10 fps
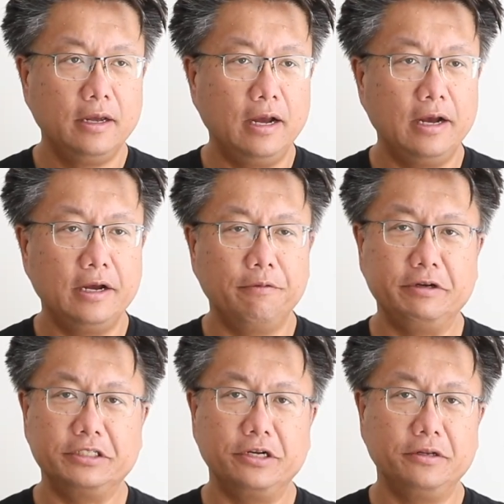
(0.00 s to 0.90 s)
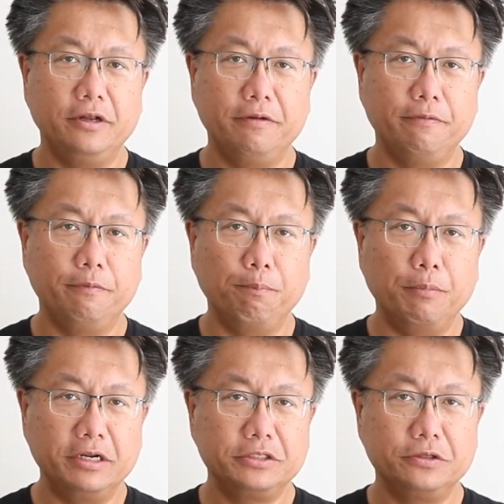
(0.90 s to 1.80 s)
a result of
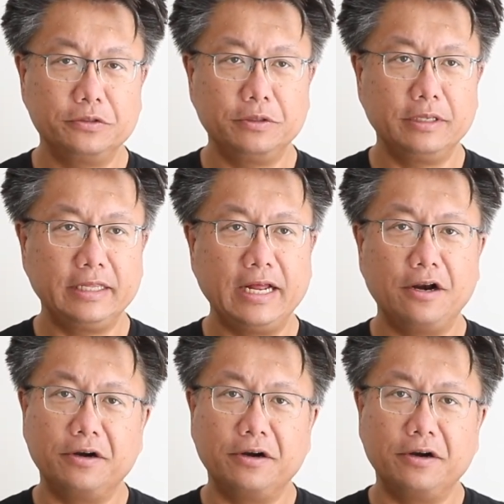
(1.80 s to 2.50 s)
muscles that